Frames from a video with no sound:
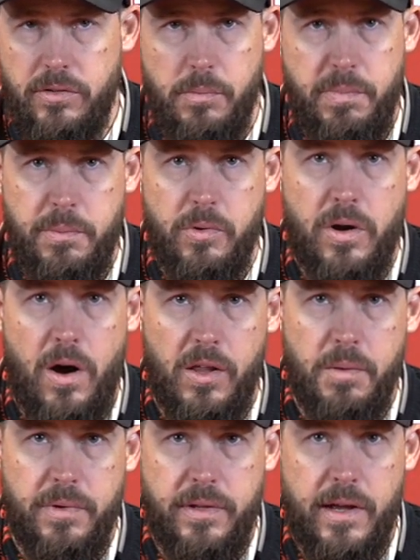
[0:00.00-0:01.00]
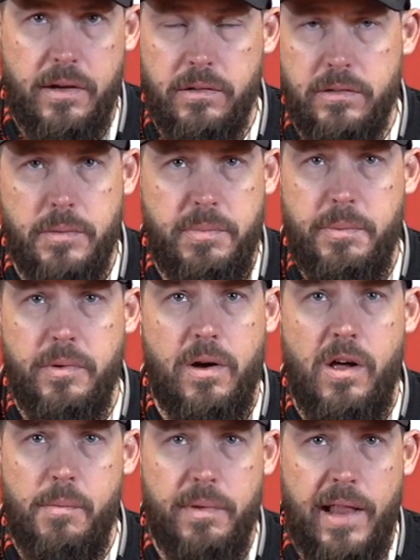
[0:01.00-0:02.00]
Some people call him a nickel. Some people
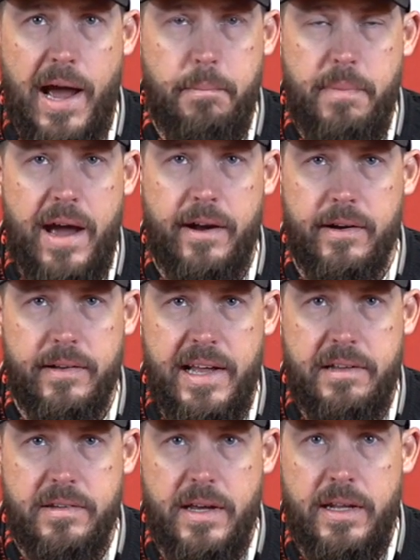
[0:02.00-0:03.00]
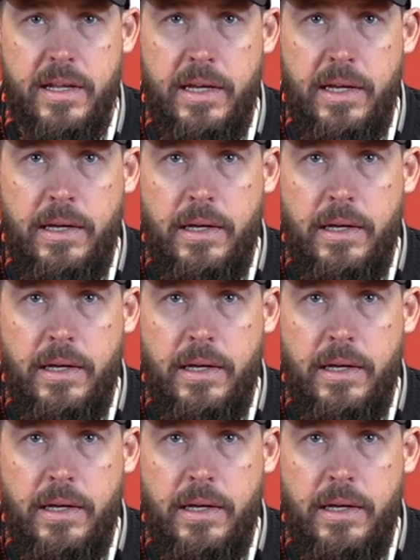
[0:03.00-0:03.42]
call him a linebacker in that set.